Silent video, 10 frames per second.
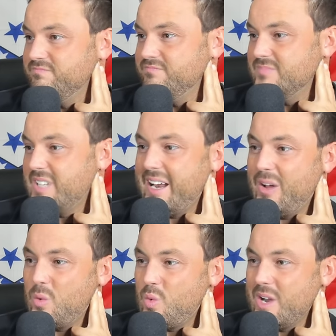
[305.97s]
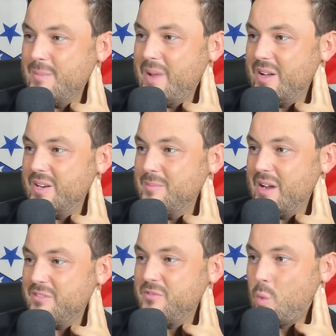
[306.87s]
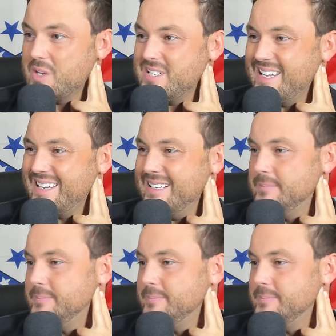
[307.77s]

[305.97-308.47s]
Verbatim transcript: Got out-rebounded by fourteen.